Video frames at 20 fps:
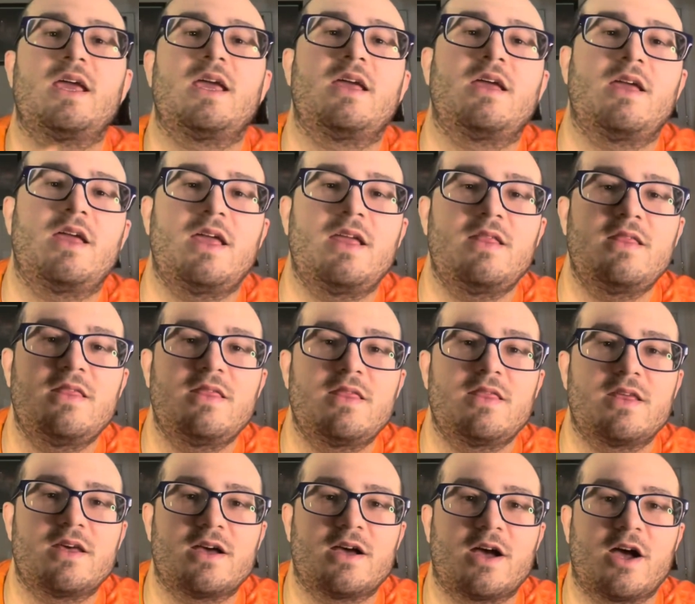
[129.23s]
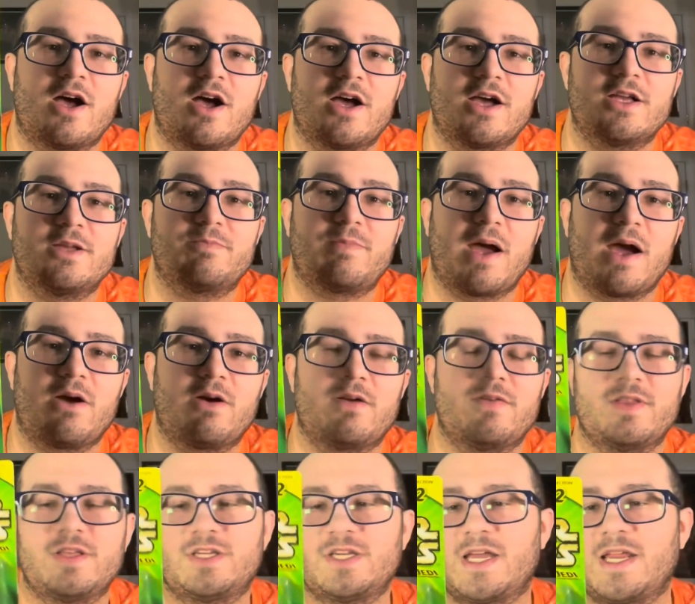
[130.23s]
in the Power of
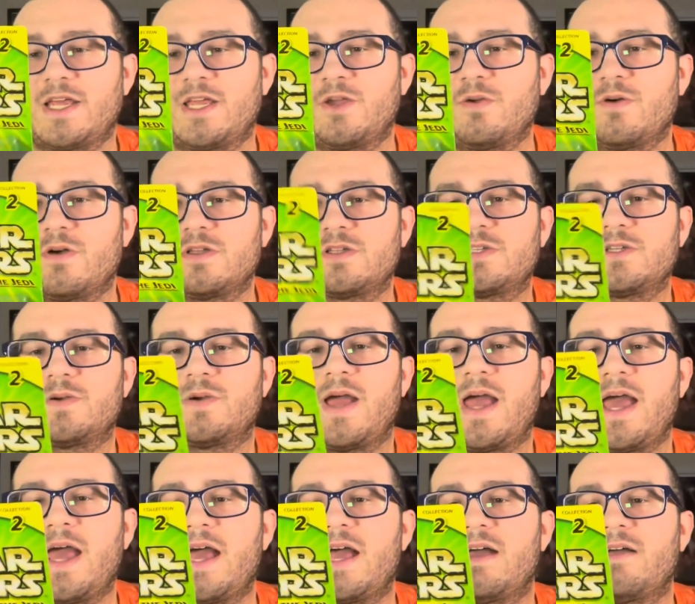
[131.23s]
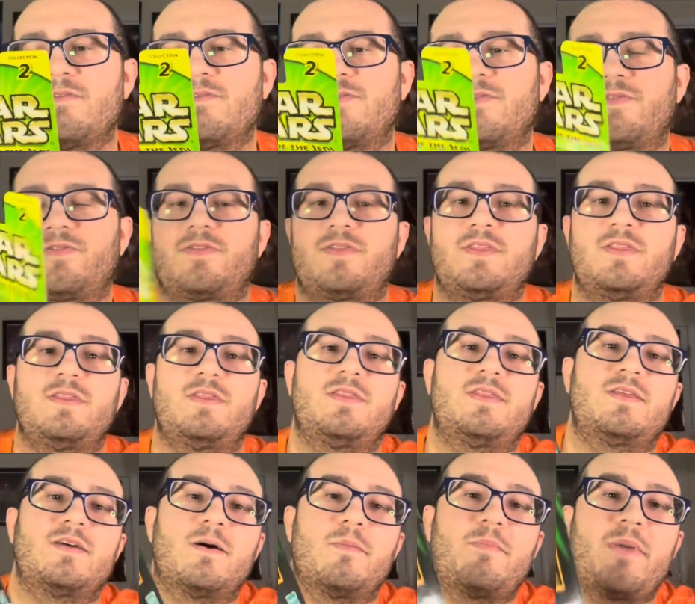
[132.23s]
the Jedi, you also have
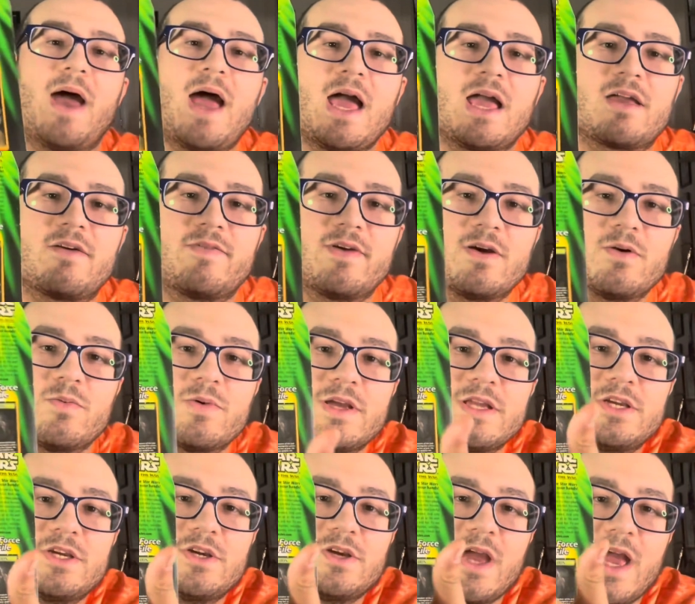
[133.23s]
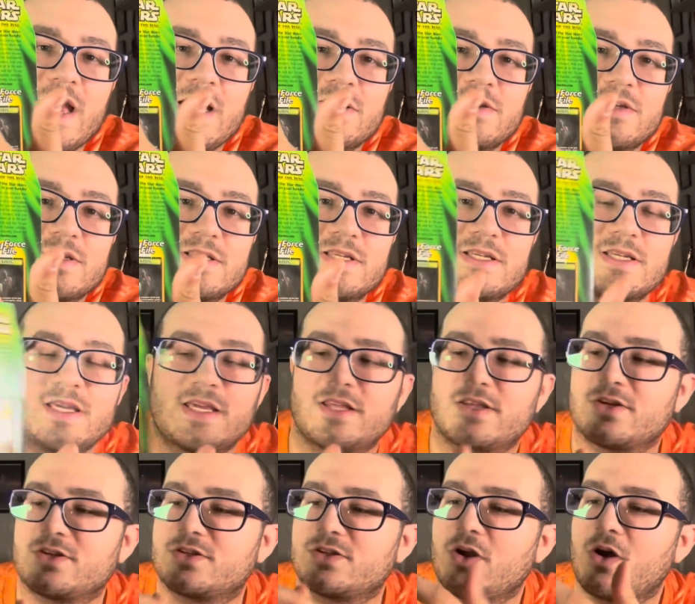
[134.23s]
the back of it, which, as you can see,
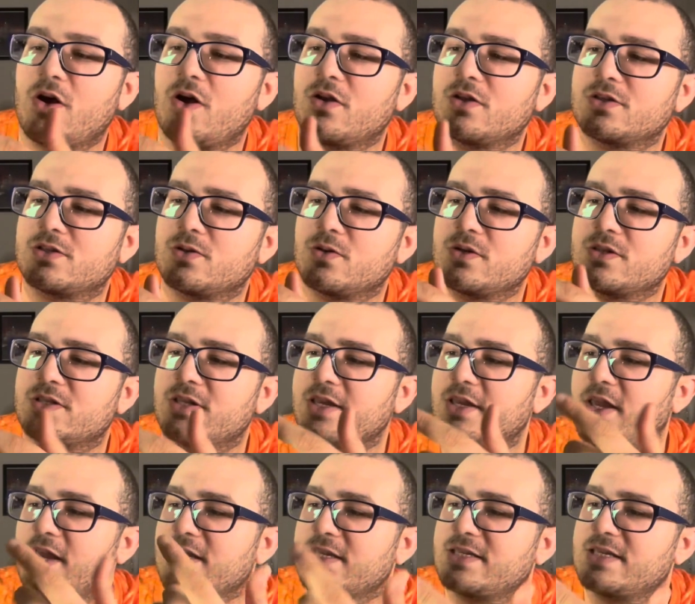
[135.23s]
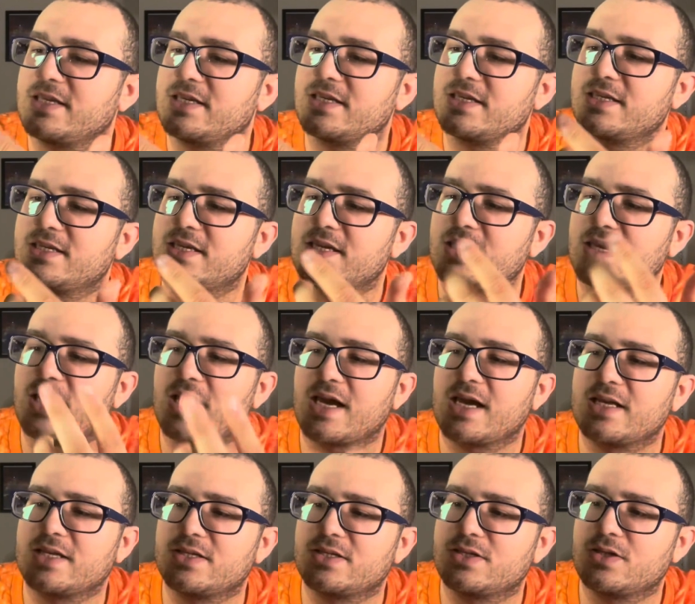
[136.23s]
there's all sorts, like you got CZ-10,
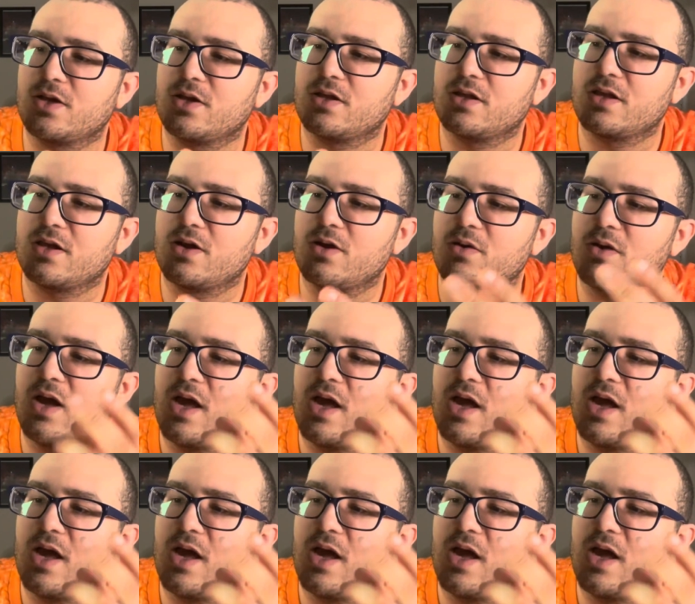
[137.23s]
Han Solo,